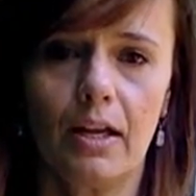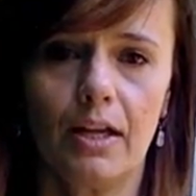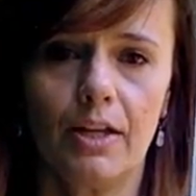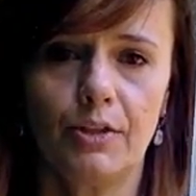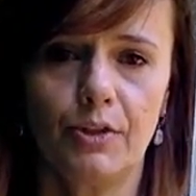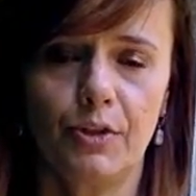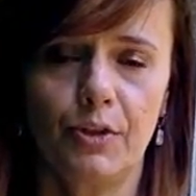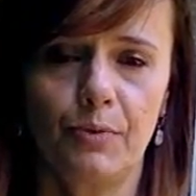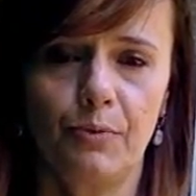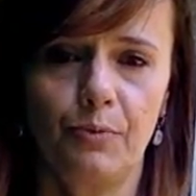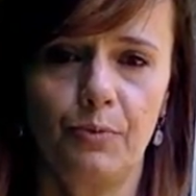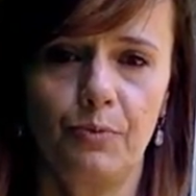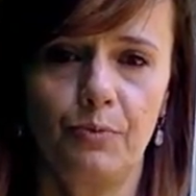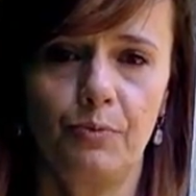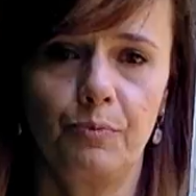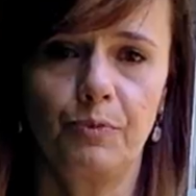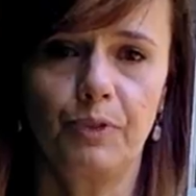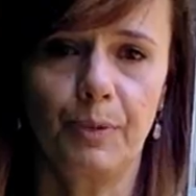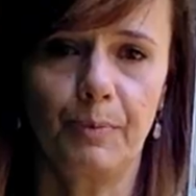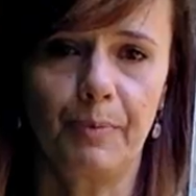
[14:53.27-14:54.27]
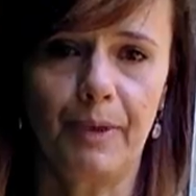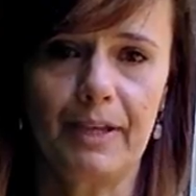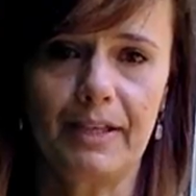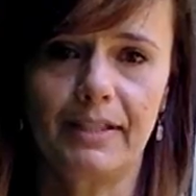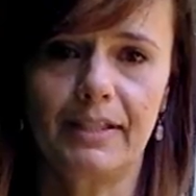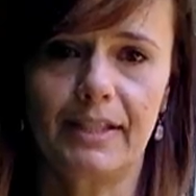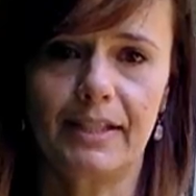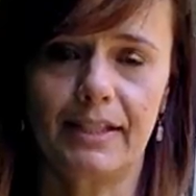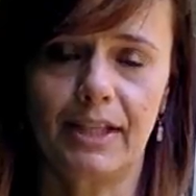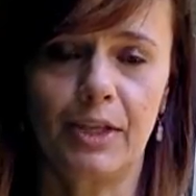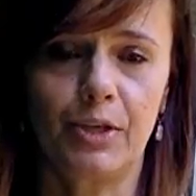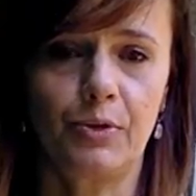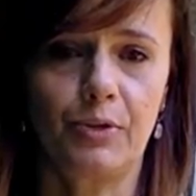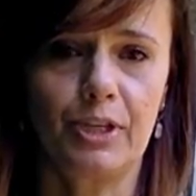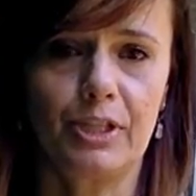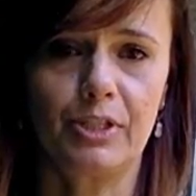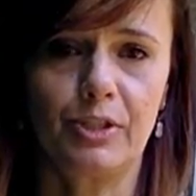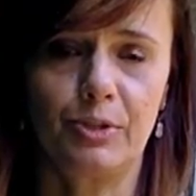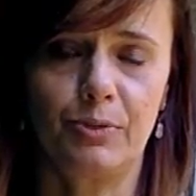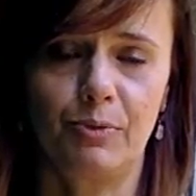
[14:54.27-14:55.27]
So the best thing that you
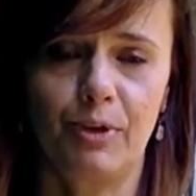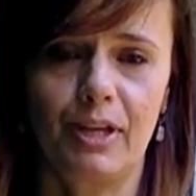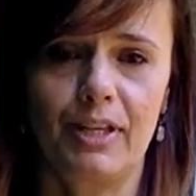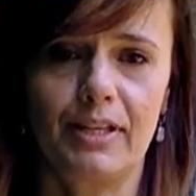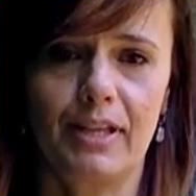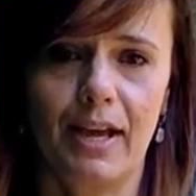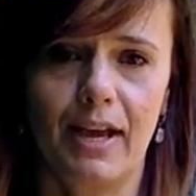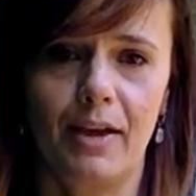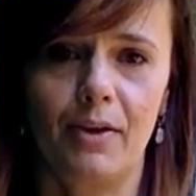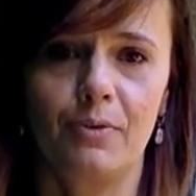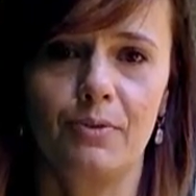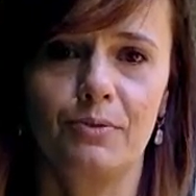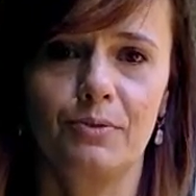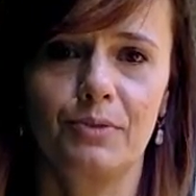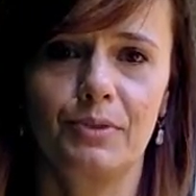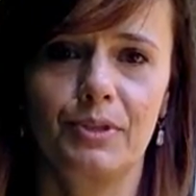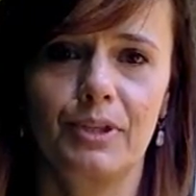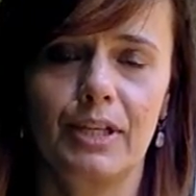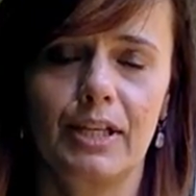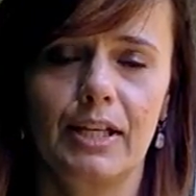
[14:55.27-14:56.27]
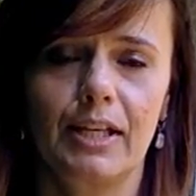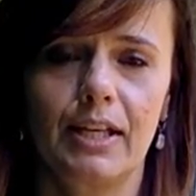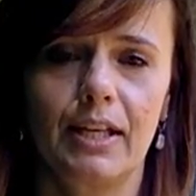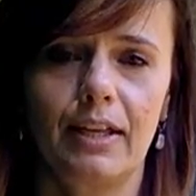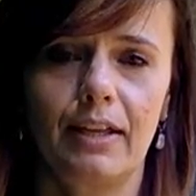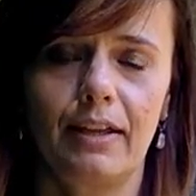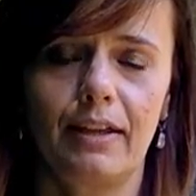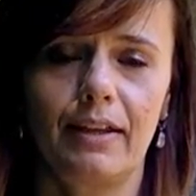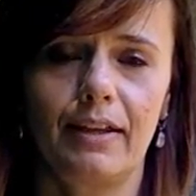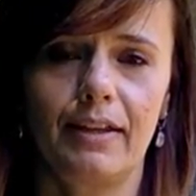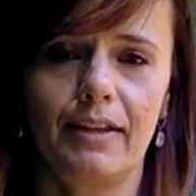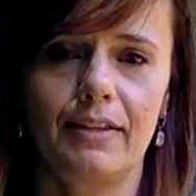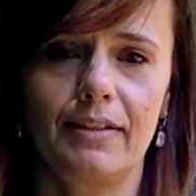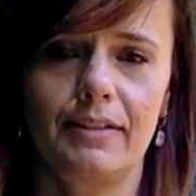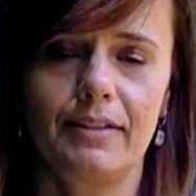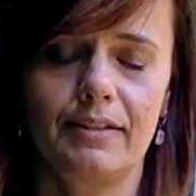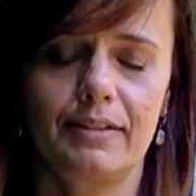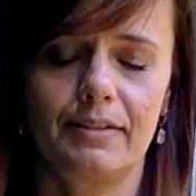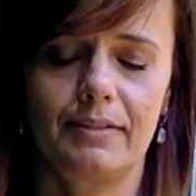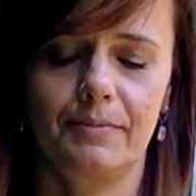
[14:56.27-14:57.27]
can do right now
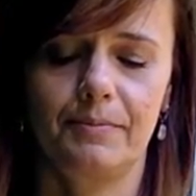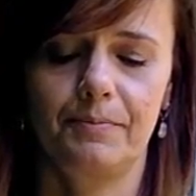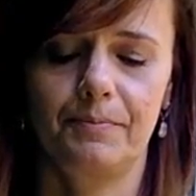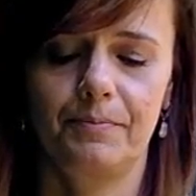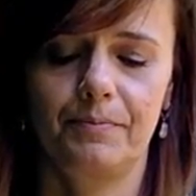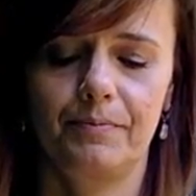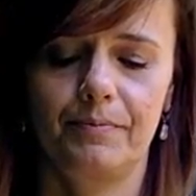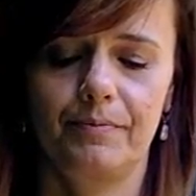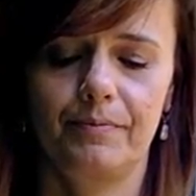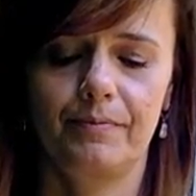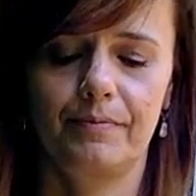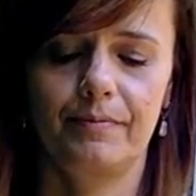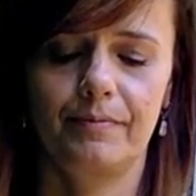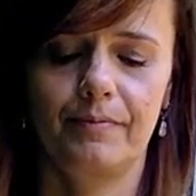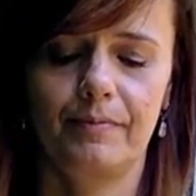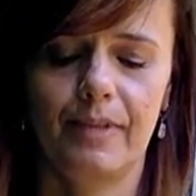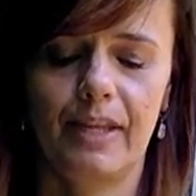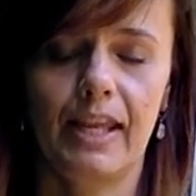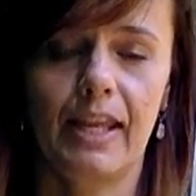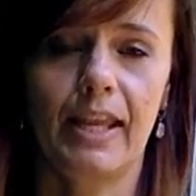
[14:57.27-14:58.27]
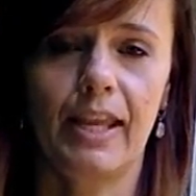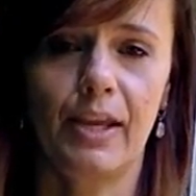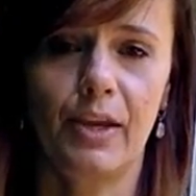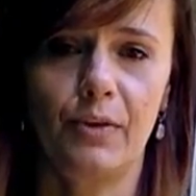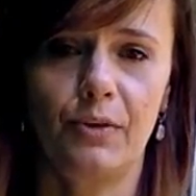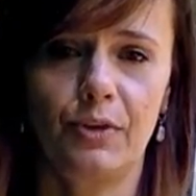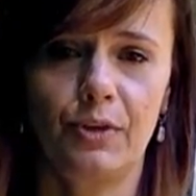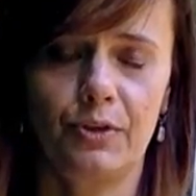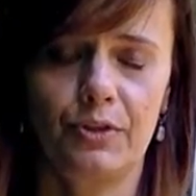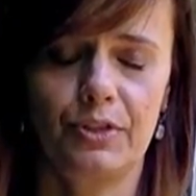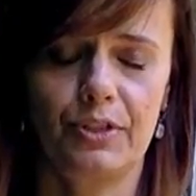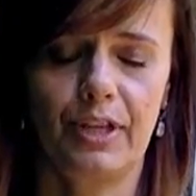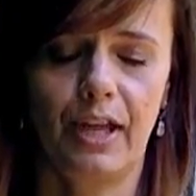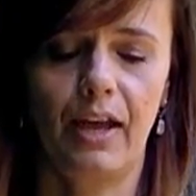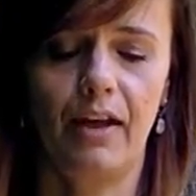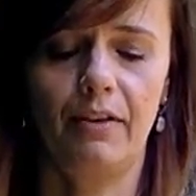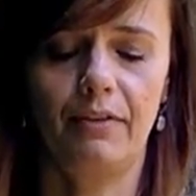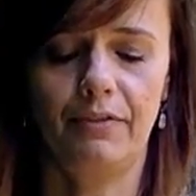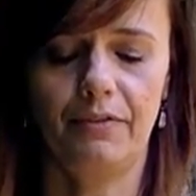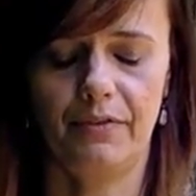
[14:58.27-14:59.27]
is heal
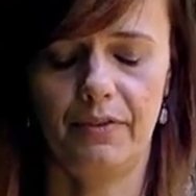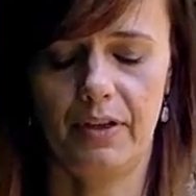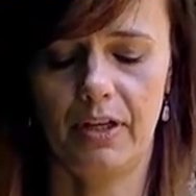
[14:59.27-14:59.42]
yourself.